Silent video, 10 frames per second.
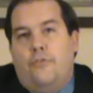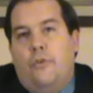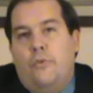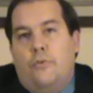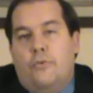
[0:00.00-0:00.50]
the
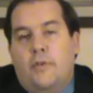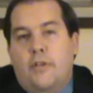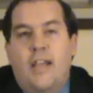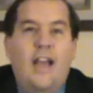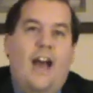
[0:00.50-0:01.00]
truth.
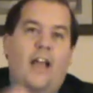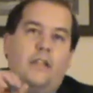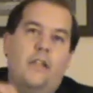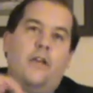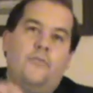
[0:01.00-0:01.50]

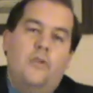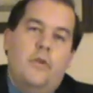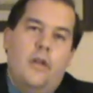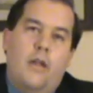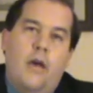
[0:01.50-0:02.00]
I love
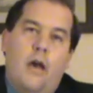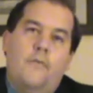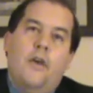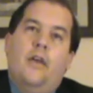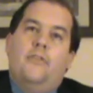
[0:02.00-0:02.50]
you
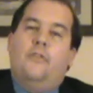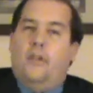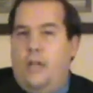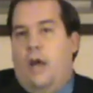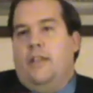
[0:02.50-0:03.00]
enough
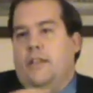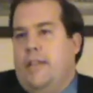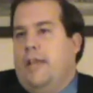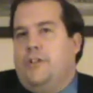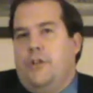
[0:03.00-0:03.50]
to not
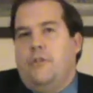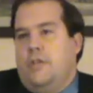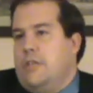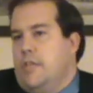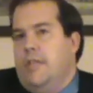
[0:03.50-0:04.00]
let you
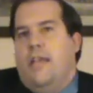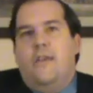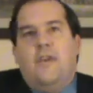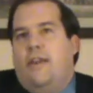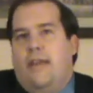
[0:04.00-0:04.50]
just
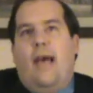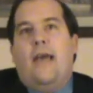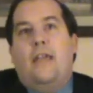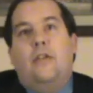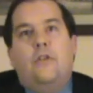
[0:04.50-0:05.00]
live and
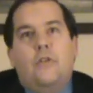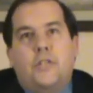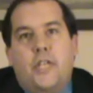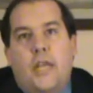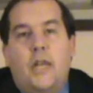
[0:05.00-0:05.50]
die in your
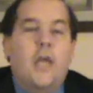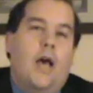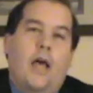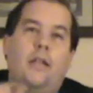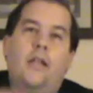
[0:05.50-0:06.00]
sin.
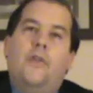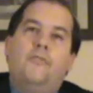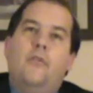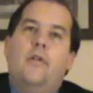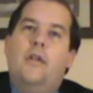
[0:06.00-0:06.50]
I
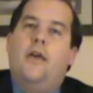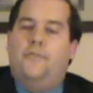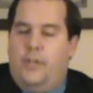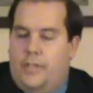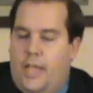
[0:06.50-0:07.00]
love you
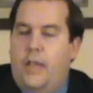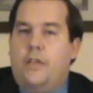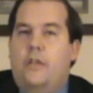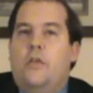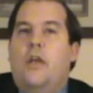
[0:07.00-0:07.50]
enough to
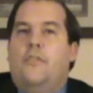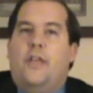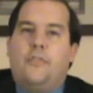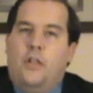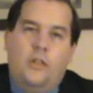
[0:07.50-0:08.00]
tell you
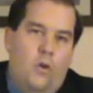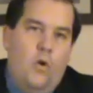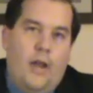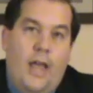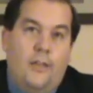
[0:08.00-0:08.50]
that the
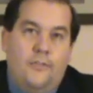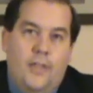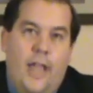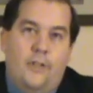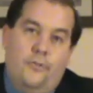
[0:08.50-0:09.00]
Lord has
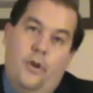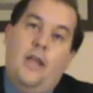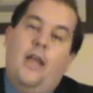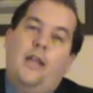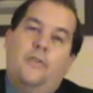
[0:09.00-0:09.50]
the
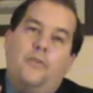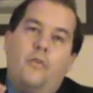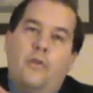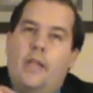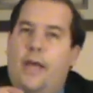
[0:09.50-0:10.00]
answer. And if
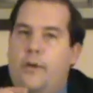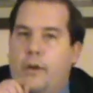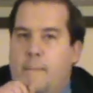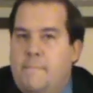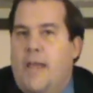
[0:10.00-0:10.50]
you relied
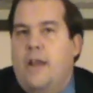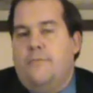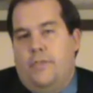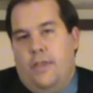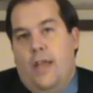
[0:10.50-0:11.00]
on a
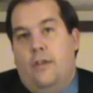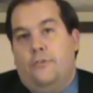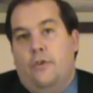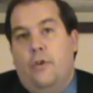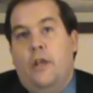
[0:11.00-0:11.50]
man for the
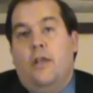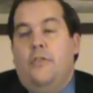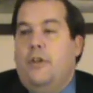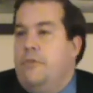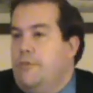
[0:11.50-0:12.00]
answer,
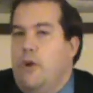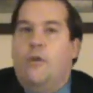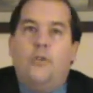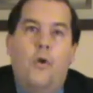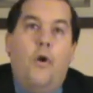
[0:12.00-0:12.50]
then you've
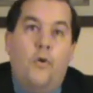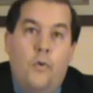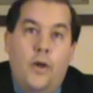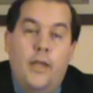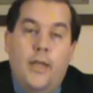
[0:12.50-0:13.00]
gone the
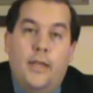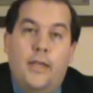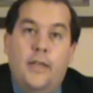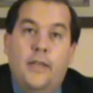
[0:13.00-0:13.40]
wrong way.